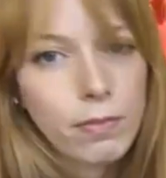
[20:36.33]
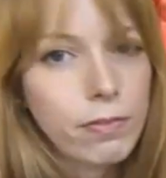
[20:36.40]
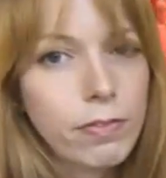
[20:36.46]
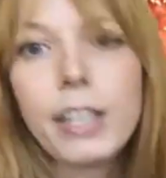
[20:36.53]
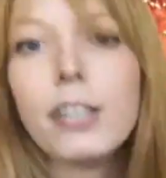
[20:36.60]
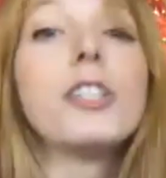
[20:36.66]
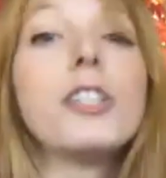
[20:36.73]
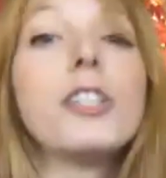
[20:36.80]

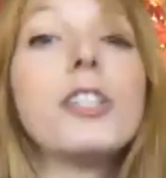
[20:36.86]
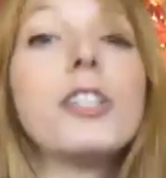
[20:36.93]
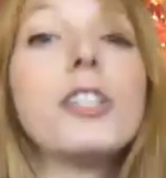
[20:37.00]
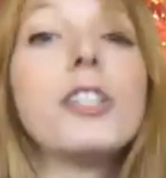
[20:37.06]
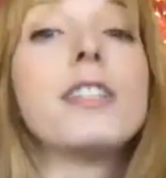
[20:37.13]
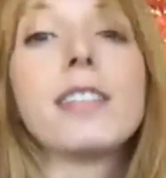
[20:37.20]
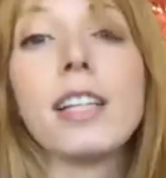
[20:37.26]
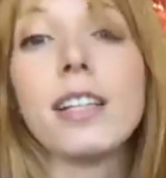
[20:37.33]
finishes
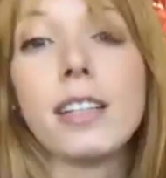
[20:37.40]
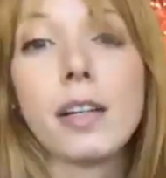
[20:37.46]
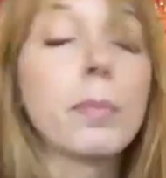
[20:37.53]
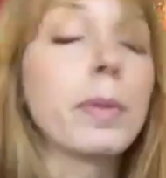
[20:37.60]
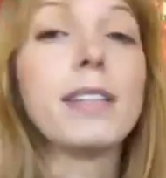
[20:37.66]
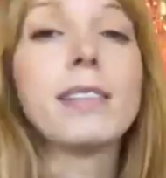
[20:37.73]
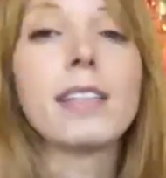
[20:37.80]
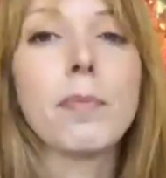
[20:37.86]
it and
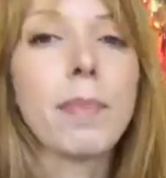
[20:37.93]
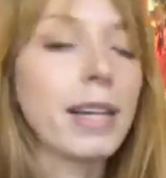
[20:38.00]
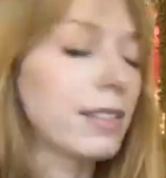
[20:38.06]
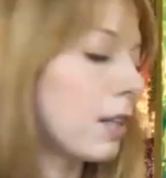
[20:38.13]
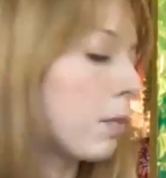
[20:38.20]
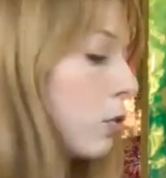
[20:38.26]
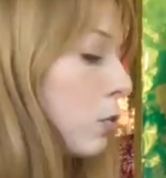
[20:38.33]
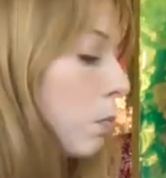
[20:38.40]
completes it and makes
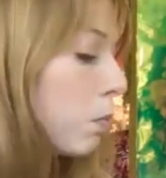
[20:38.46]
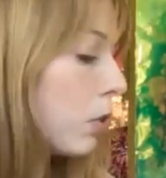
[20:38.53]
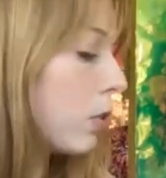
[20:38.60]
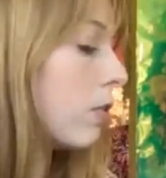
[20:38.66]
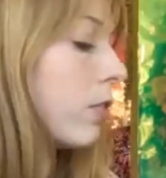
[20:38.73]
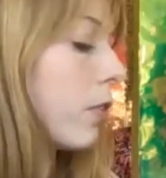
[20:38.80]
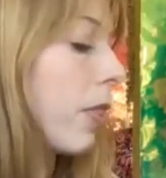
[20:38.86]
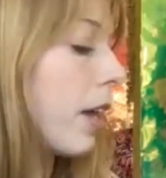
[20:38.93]
it the most
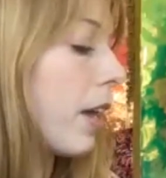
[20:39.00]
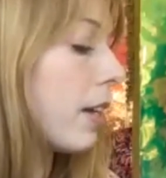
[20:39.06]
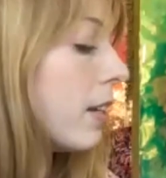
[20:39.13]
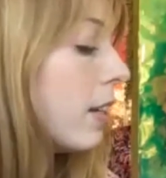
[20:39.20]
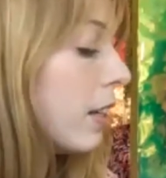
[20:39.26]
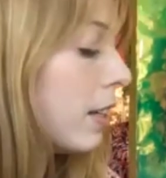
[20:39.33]
beautiful thing,